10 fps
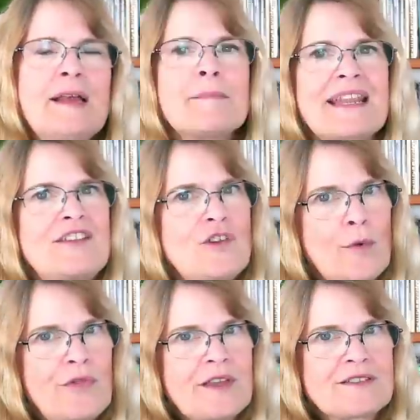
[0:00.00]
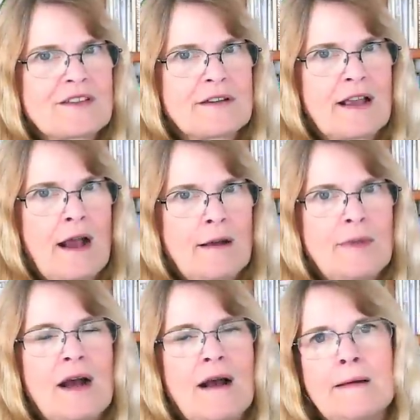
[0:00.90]
but I don't think it's going to come
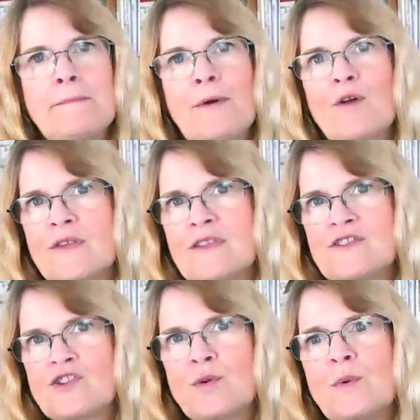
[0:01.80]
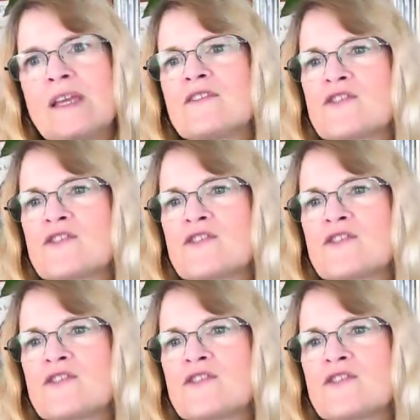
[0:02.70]
up over these two weeks.